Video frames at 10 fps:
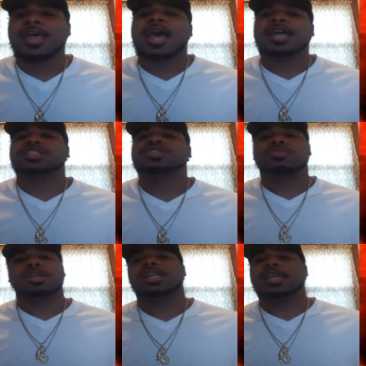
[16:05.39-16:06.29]
I just
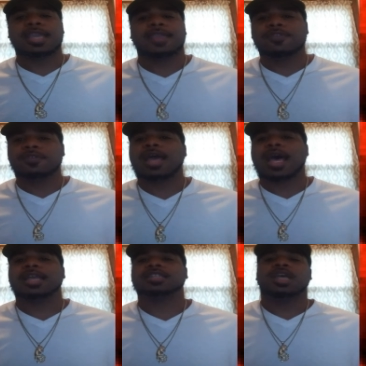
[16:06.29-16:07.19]
wanted to give you
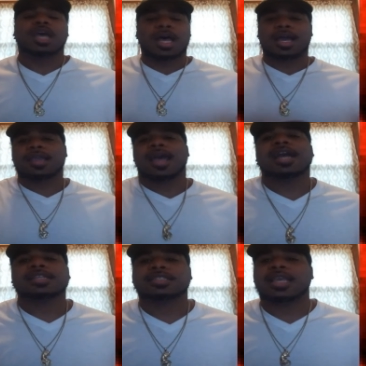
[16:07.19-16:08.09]
guys a
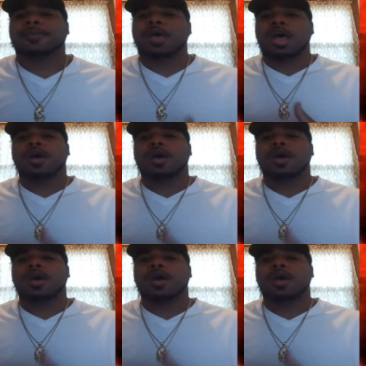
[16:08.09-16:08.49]
concept